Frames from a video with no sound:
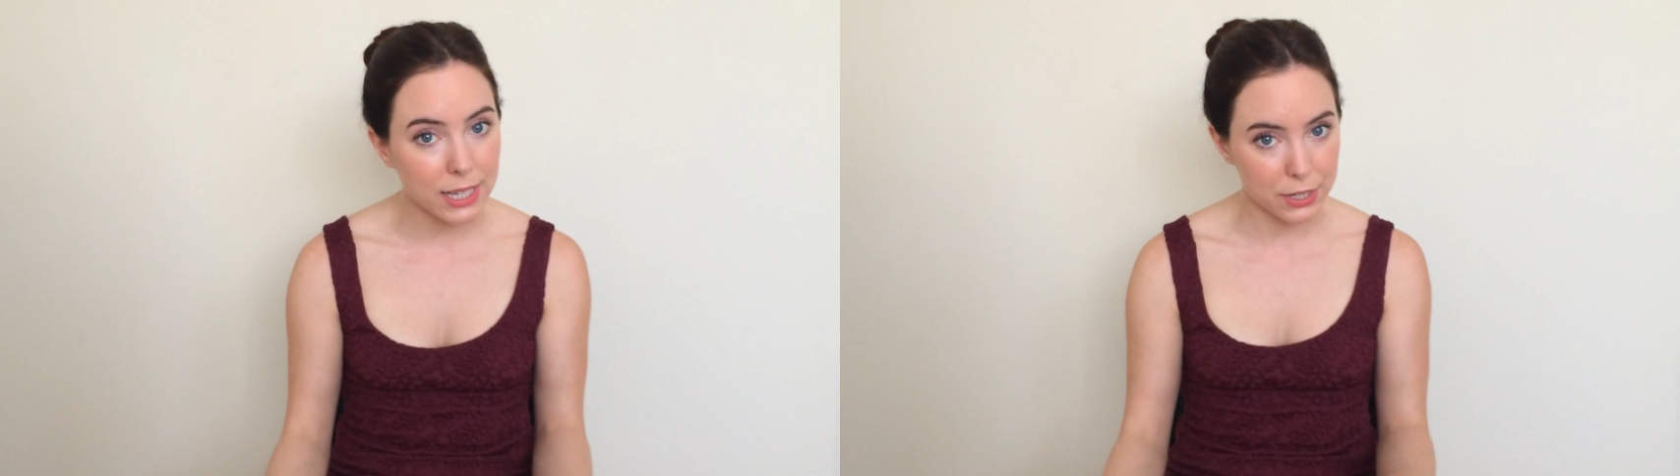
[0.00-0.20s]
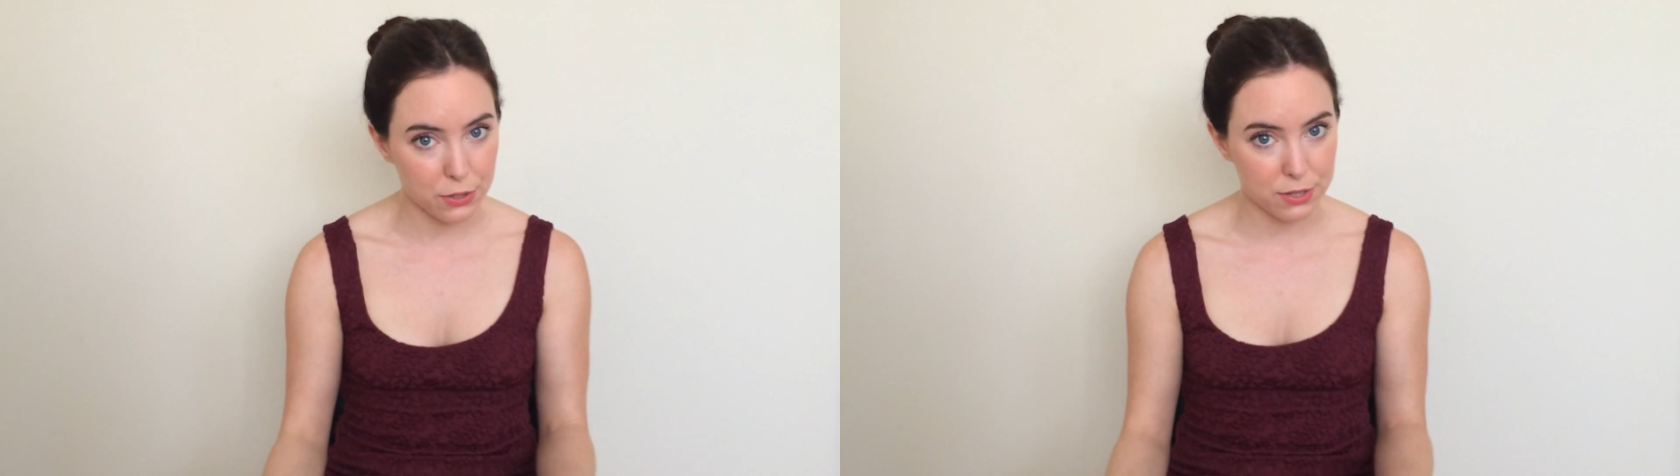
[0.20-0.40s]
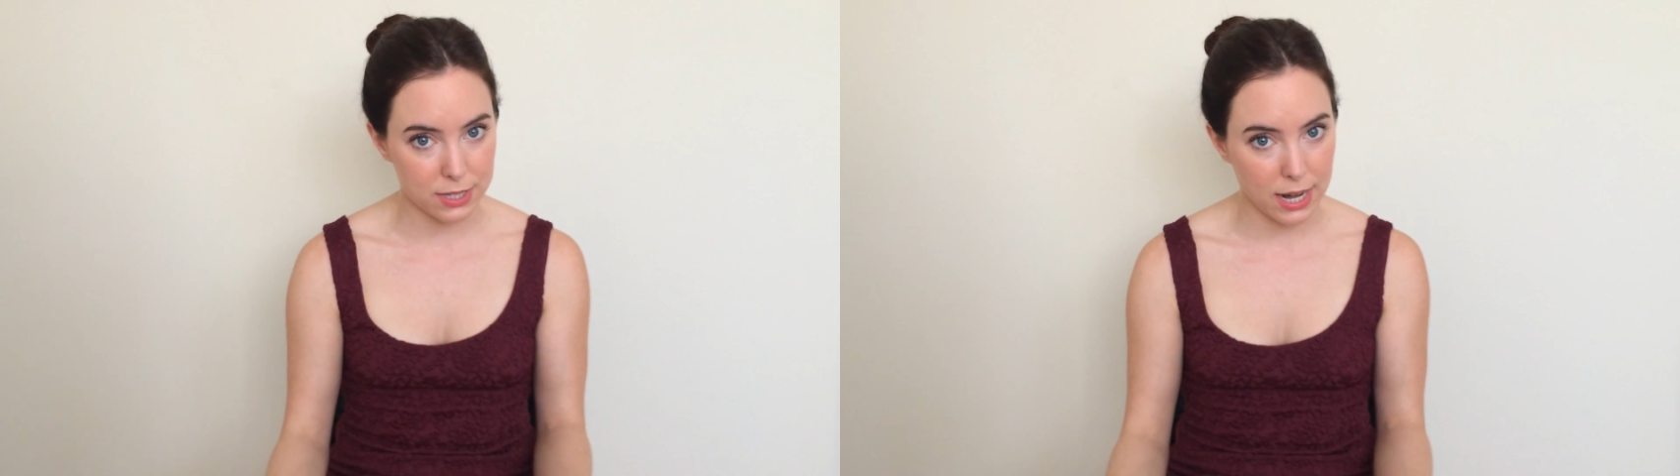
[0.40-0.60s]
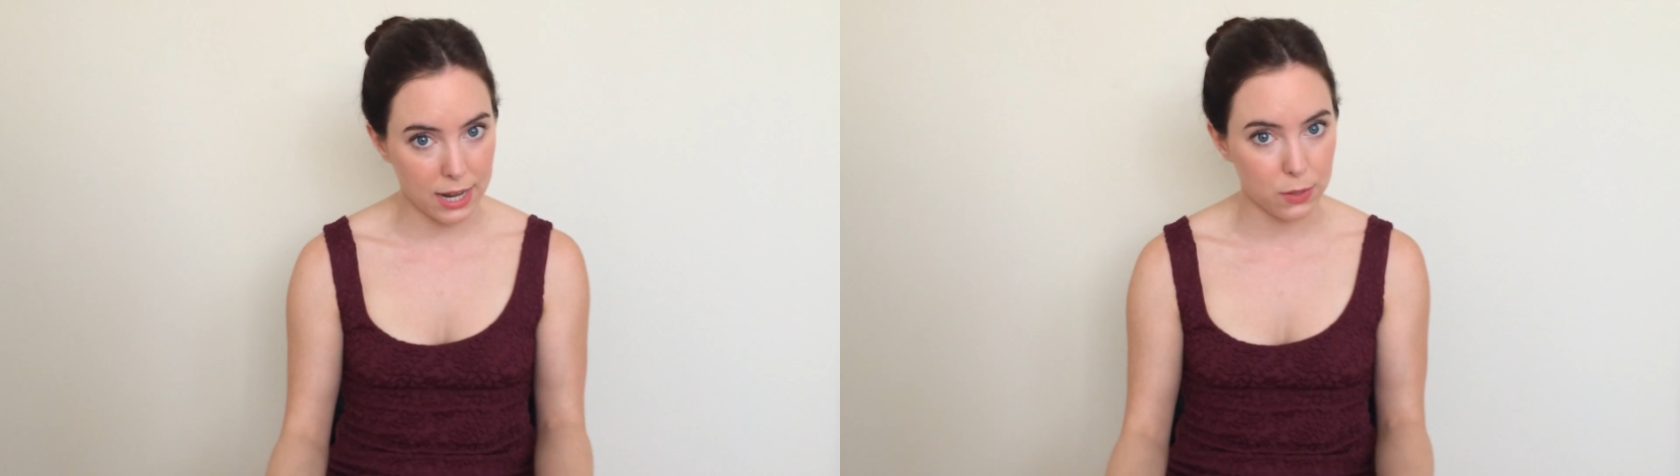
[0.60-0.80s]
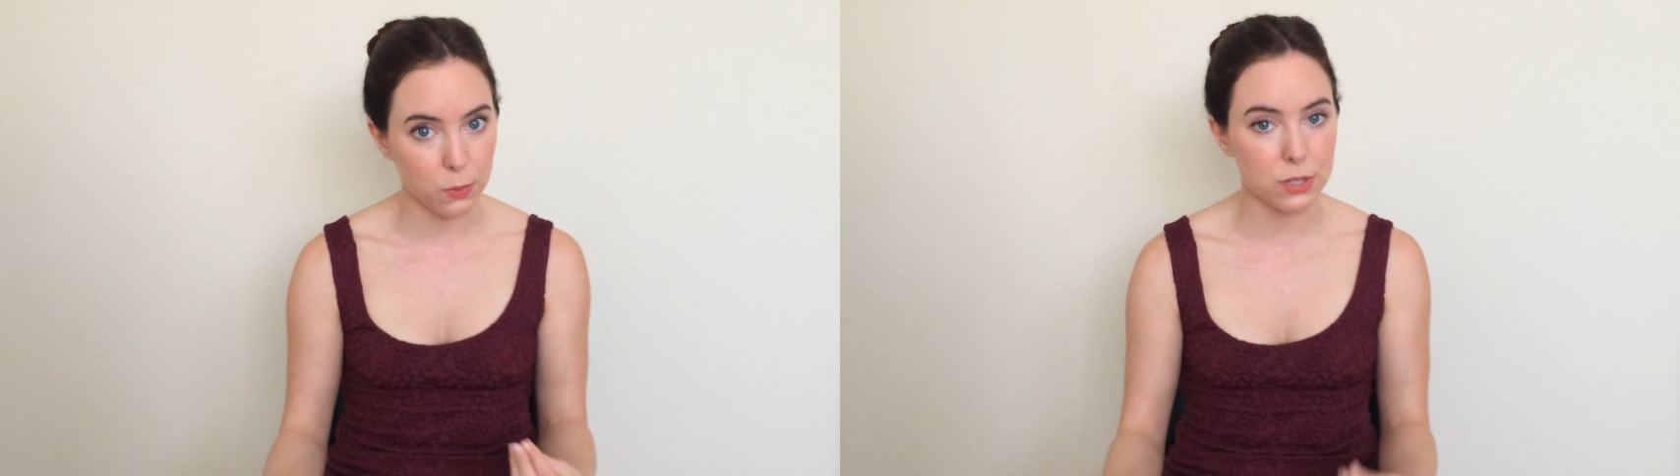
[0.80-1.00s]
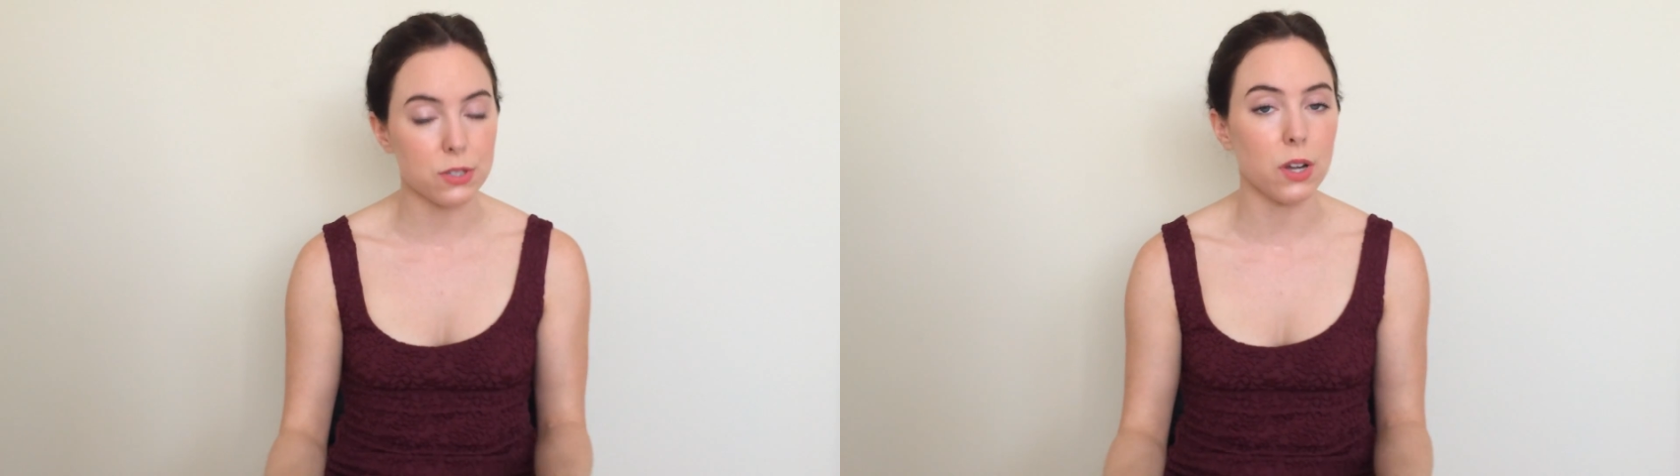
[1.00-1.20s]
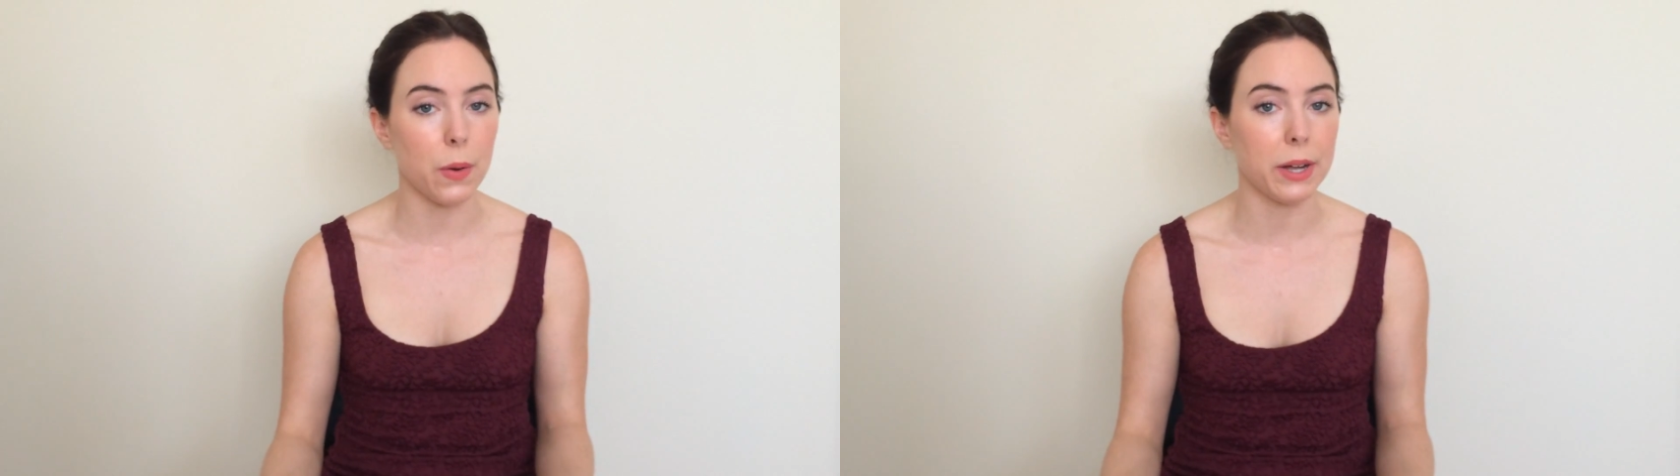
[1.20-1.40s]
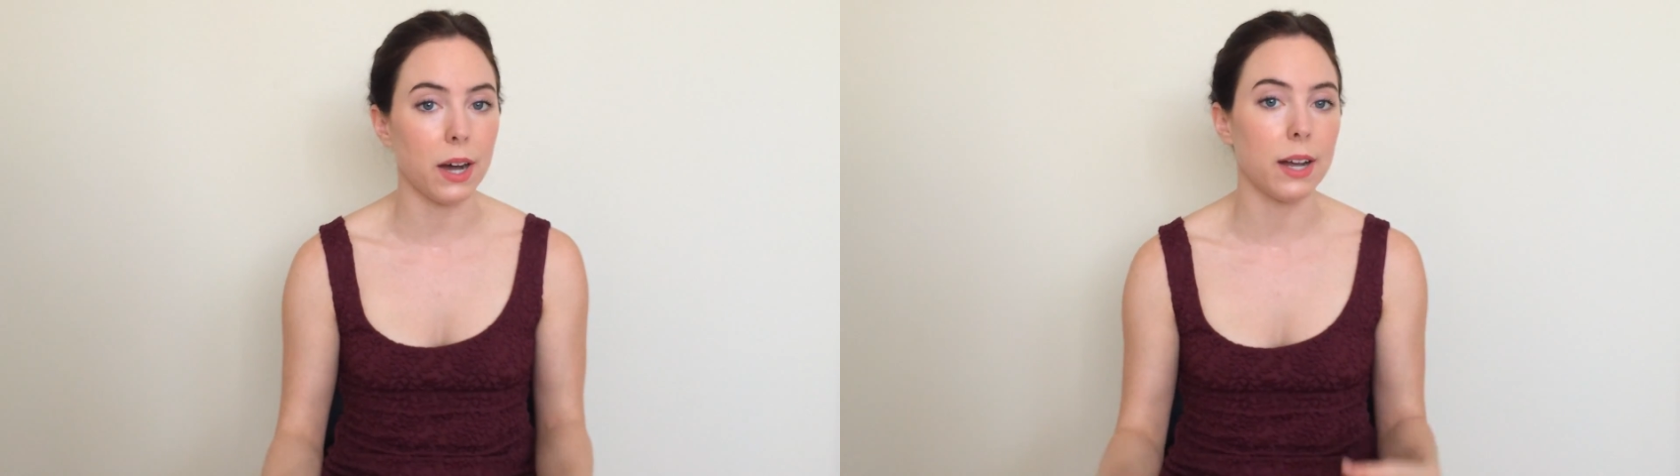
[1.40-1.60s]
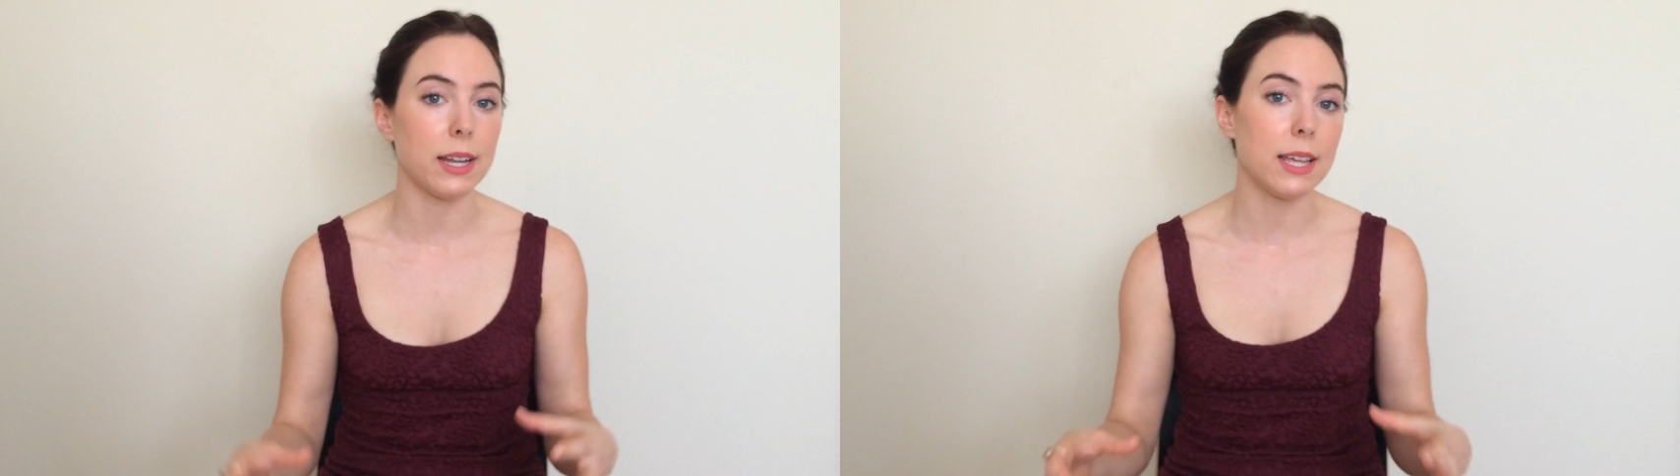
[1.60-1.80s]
understand what's going on